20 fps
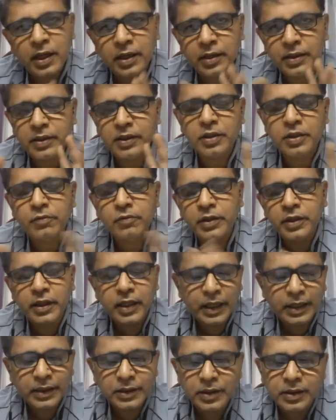I
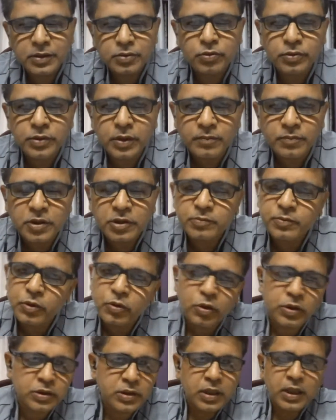equally like these two subjects
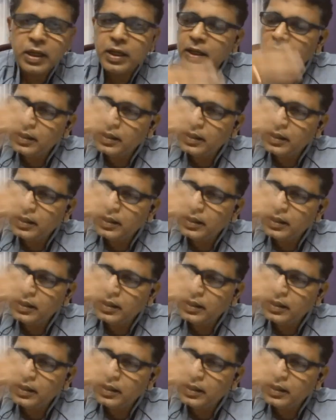because